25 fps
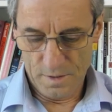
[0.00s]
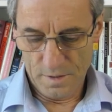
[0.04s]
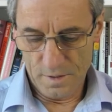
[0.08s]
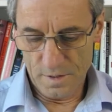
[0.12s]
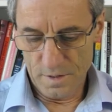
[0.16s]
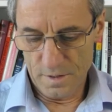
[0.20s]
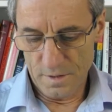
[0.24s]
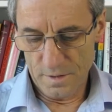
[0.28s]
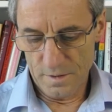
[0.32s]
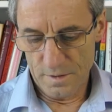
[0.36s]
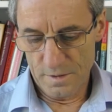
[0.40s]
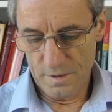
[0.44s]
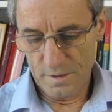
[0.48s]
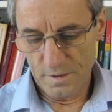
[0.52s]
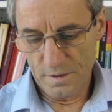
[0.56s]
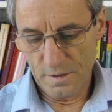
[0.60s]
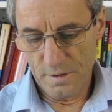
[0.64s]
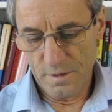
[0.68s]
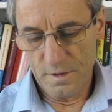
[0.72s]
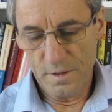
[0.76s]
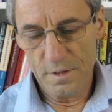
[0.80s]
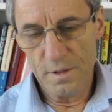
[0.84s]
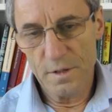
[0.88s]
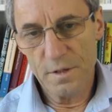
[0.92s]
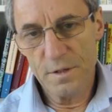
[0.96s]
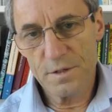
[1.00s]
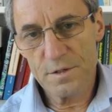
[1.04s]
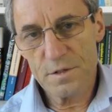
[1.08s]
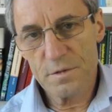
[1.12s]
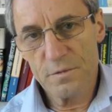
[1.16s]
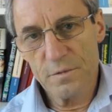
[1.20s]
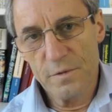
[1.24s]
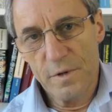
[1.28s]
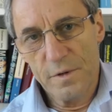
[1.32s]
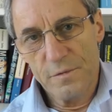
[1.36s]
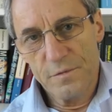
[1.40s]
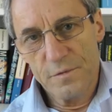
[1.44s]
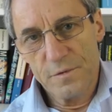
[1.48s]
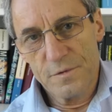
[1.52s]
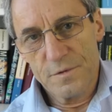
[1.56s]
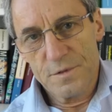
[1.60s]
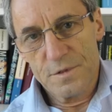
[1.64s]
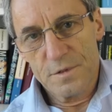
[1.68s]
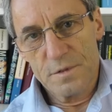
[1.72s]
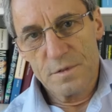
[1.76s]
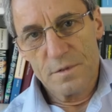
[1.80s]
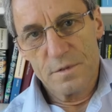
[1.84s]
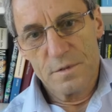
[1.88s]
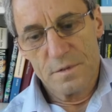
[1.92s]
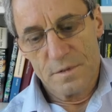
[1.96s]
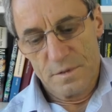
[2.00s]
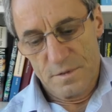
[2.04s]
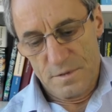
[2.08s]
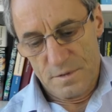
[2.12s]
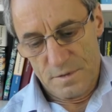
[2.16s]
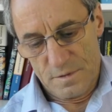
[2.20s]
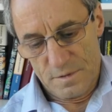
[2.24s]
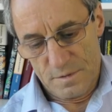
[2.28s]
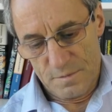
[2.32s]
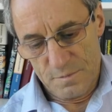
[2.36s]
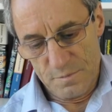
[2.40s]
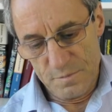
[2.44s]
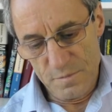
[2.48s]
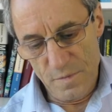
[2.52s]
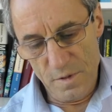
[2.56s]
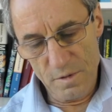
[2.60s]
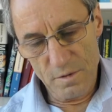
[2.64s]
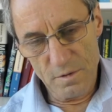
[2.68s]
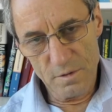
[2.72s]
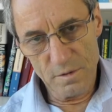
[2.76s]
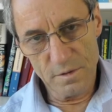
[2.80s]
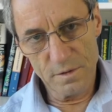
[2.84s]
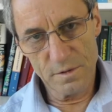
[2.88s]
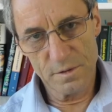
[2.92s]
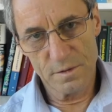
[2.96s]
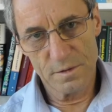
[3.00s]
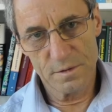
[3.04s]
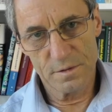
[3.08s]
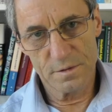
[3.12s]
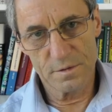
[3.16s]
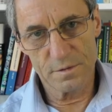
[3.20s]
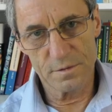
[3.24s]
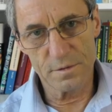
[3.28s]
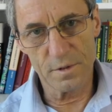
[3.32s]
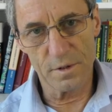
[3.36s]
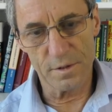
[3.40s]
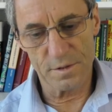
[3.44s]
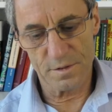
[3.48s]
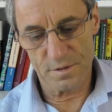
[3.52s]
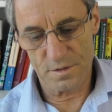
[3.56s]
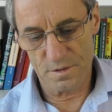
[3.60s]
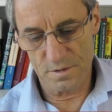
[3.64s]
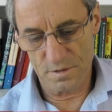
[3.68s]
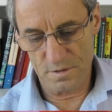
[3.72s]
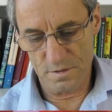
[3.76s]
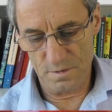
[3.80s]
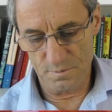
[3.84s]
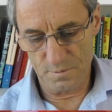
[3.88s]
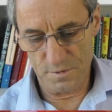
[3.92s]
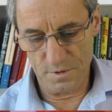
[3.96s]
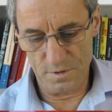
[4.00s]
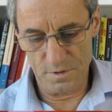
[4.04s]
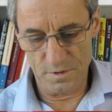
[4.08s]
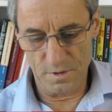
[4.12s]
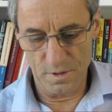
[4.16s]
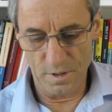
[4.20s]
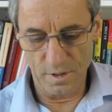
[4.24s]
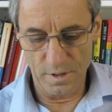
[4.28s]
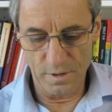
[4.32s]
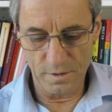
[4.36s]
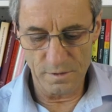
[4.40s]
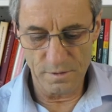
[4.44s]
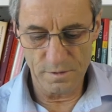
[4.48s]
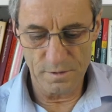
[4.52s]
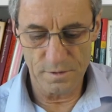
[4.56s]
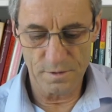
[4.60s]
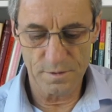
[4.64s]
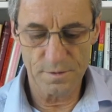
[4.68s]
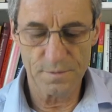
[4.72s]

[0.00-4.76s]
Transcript: Now, it is a reference model, not a system design.